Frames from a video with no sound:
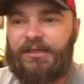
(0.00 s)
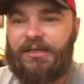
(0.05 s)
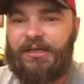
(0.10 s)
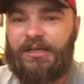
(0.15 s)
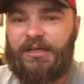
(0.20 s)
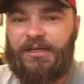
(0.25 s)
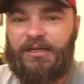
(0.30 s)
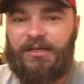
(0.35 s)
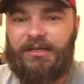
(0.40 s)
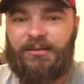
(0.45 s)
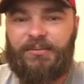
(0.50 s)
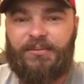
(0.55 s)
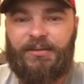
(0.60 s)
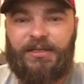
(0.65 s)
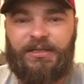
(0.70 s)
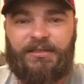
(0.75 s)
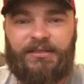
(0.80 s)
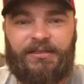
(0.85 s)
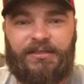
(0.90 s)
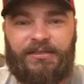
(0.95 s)

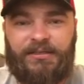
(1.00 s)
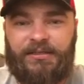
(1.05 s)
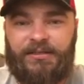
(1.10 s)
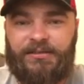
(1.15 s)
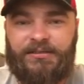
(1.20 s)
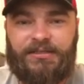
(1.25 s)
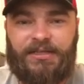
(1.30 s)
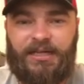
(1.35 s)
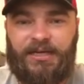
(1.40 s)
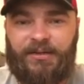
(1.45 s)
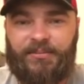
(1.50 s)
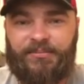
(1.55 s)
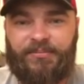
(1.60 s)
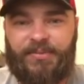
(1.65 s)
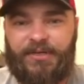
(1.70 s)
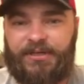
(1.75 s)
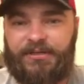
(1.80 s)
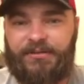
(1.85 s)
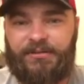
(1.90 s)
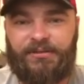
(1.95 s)
and you know it's got a
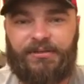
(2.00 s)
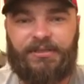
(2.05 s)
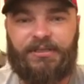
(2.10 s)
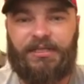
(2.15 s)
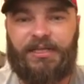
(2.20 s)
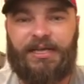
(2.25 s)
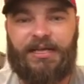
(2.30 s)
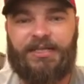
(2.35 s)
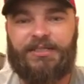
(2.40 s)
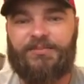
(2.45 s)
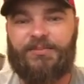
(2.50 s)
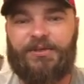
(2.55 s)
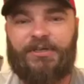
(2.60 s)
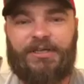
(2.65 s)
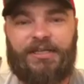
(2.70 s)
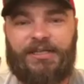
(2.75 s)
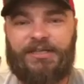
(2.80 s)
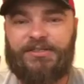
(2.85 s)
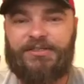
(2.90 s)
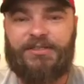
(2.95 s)
buckle and clasp
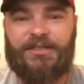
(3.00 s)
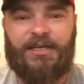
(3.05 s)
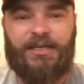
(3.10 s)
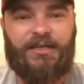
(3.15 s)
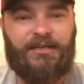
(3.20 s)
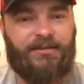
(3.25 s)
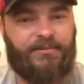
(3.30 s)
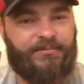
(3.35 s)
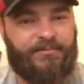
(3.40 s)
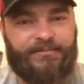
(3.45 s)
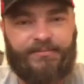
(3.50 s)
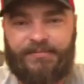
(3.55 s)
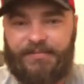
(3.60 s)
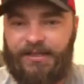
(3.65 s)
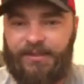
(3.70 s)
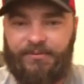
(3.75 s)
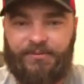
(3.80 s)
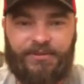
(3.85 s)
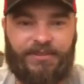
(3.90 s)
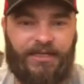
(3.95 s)
on each side,
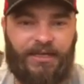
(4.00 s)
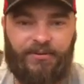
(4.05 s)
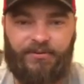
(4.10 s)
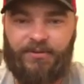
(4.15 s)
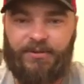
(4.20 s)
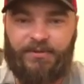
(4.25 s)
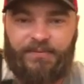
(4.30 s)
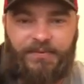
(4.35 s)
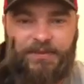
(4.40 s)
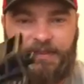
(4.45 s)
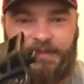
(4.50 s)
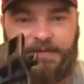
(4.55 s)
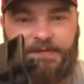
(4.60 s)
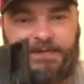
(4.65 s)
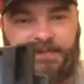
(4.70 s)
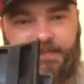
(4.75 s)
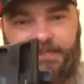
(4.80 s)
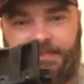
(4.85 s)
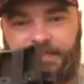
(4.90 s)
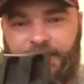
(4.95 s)
it will not work with
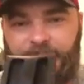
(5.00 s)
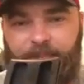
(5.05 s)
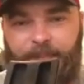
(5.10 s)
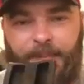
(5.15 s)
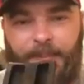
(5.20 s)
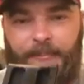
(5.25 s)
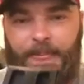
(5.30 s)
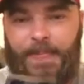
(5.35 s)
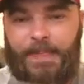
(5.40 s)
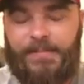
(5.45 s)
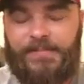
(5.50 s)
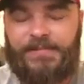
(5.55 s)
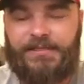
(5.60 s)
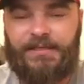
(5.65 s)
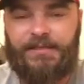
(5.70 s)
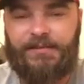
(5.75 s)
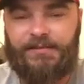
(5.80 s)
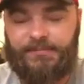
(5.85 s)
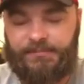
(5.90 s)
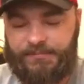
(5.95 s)
this.
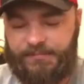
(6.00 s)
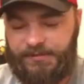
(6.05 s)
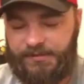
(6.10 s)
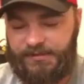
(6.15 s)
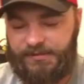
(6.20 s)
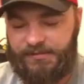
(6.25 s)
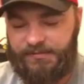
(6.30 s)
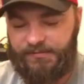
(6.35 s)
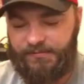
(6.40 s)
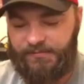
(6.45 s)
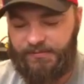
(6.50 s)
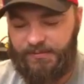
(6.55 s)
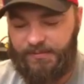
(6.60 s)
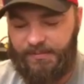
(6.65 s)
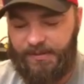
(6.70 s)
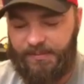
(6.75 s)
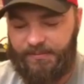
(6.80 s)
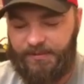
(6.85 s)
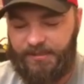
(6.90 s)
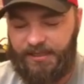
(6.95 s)
So just
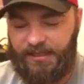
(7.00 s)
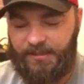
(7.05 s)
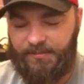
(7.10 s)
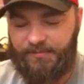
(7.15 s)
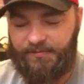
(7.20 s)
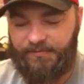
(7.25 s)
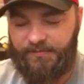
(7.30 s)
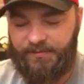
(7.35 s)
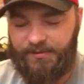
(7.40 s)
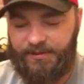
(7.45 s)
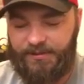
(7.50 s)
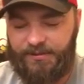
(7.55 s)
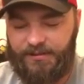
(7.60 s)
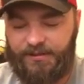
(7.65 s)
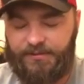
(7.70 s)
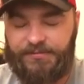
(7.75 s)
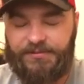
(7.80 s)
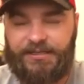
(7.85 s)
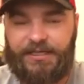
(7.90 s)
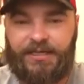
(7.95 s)
remember that before you
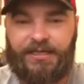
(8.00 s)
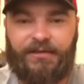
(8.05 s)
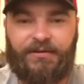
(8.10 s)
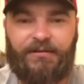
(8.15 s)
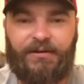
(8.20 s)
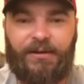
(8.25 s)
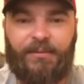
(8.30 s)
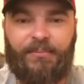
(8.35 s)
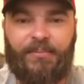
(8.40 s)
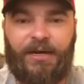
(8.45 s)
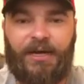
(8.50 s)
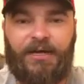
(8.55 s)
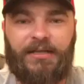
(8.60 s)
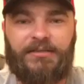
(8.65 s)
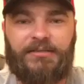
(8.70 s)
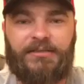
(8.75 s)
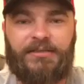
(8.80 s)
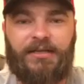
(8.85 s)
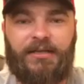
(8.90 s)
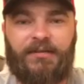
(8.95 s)
go dicking around
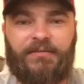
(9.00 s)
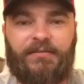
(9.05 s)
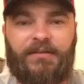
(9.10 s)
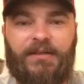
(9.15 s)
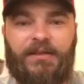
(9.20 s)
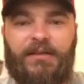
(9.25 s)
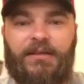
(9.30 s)
buying stuff.